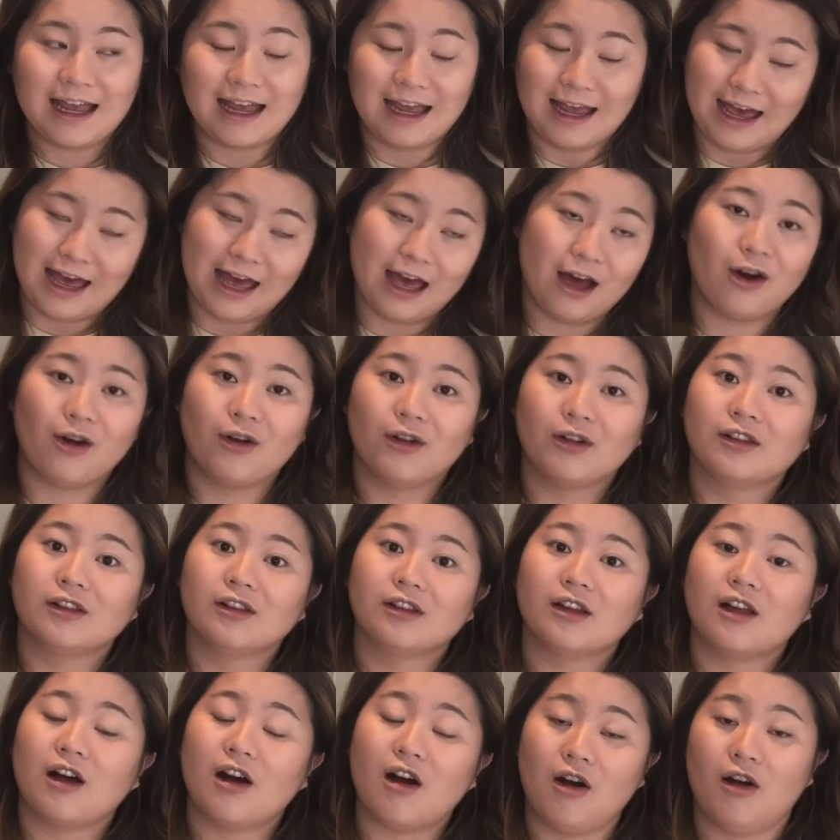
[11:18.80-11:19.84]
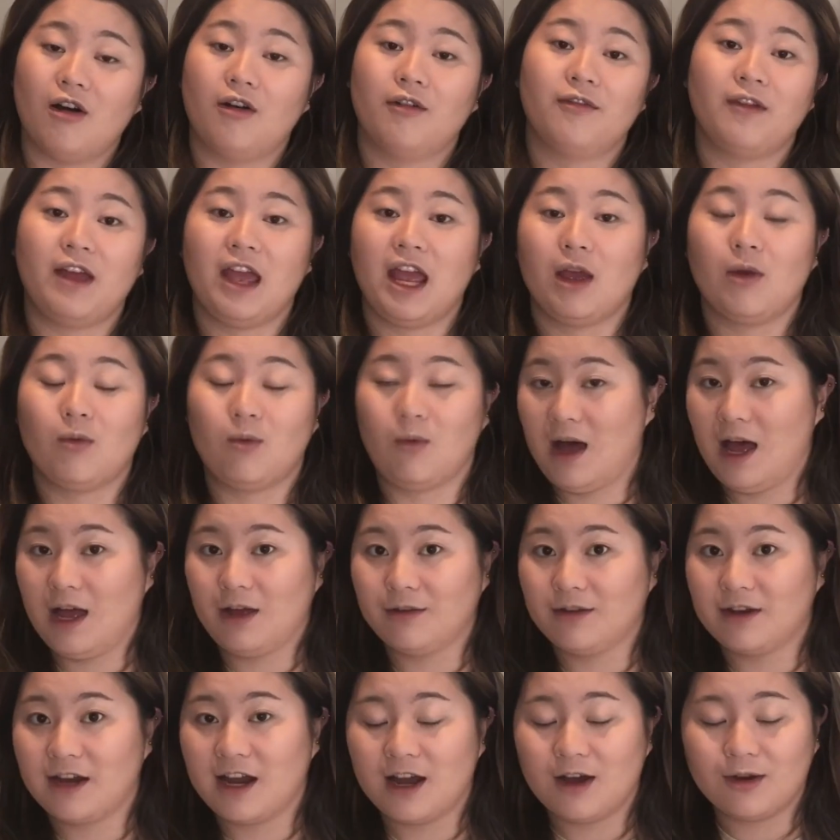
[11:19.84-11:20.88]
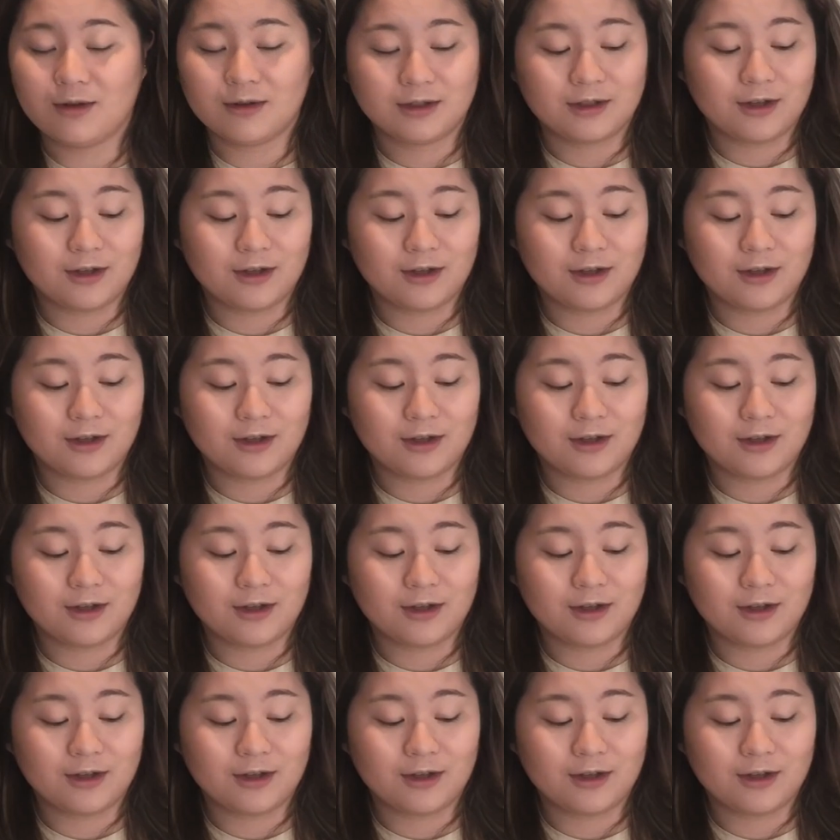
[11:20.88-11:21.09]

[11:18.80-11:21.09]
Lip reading: a hell of a while now.